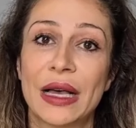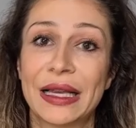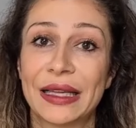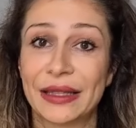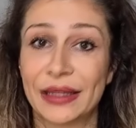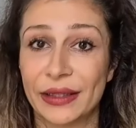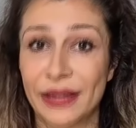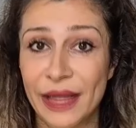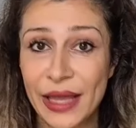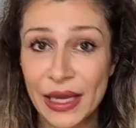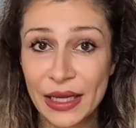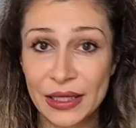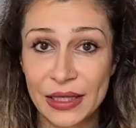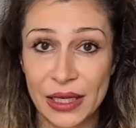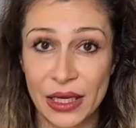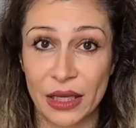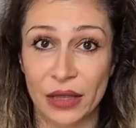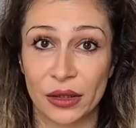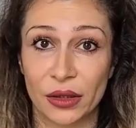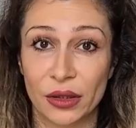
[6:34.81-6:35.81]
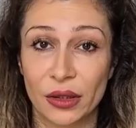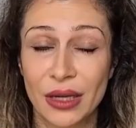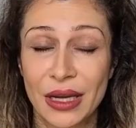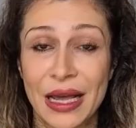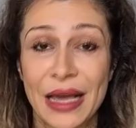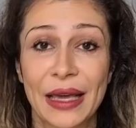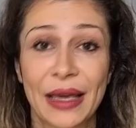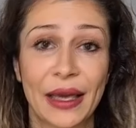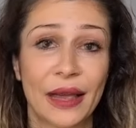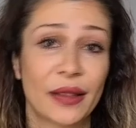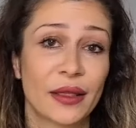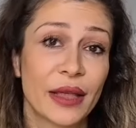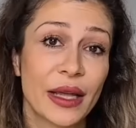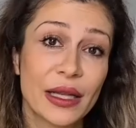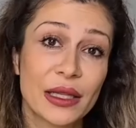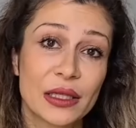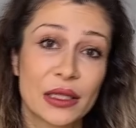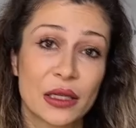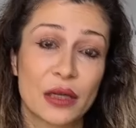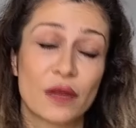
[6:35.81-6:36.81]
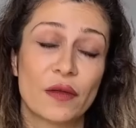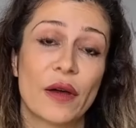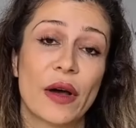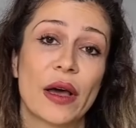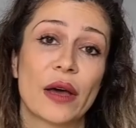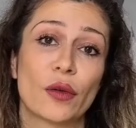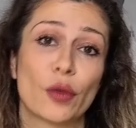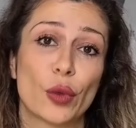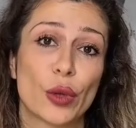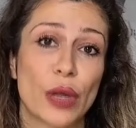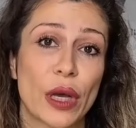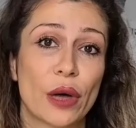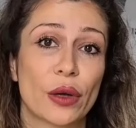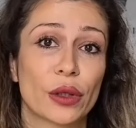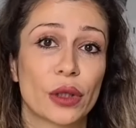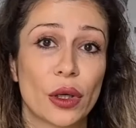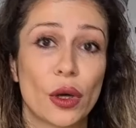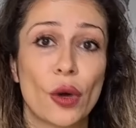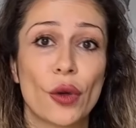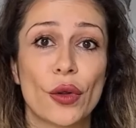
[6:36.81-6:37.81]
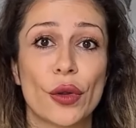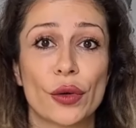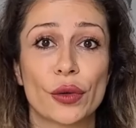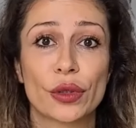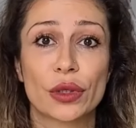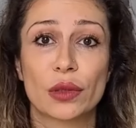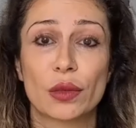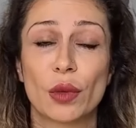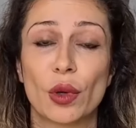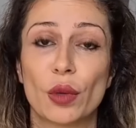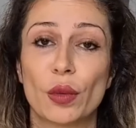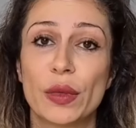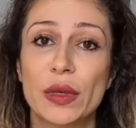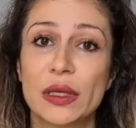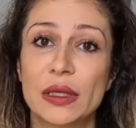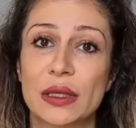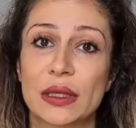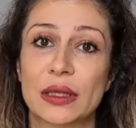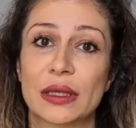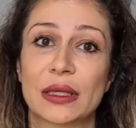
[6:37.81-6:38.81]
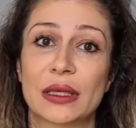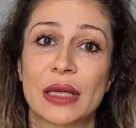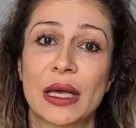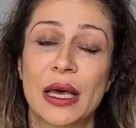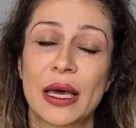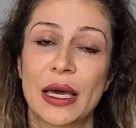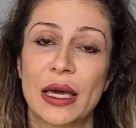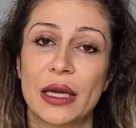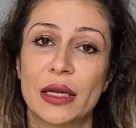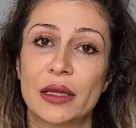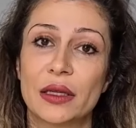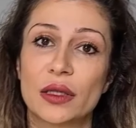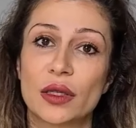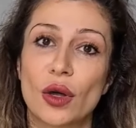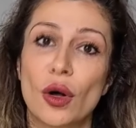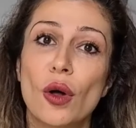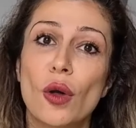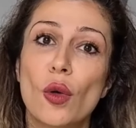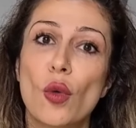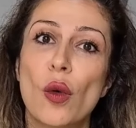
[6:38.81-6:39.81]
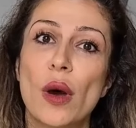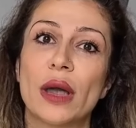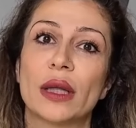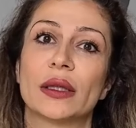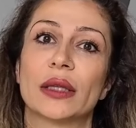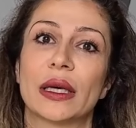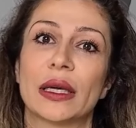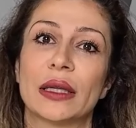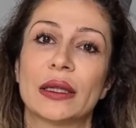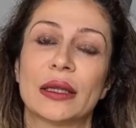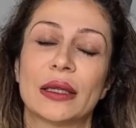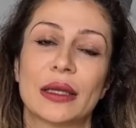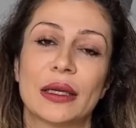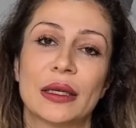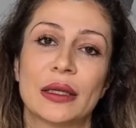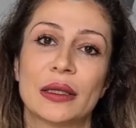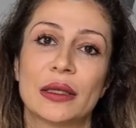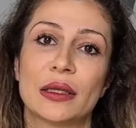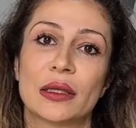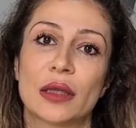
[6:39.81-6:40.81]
The tech sector cannot survive without all those small businesses. It is all one, and it